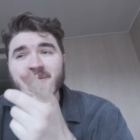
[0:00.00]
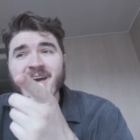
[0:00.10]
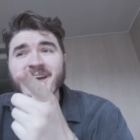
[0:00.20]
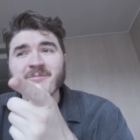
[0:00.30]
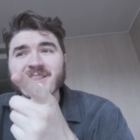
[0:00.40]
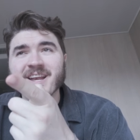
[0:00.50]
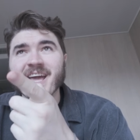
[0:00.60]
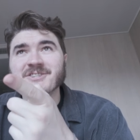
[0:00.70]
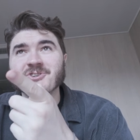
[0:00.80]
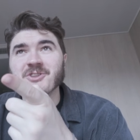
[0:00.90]
maybe that could be the
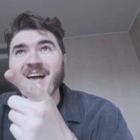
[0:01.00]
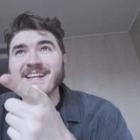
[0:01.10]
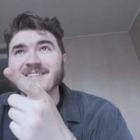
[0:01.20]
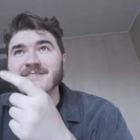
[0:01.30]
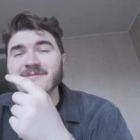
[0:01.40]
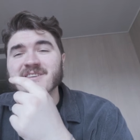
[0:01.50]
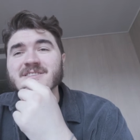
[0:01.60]
next Schlatt's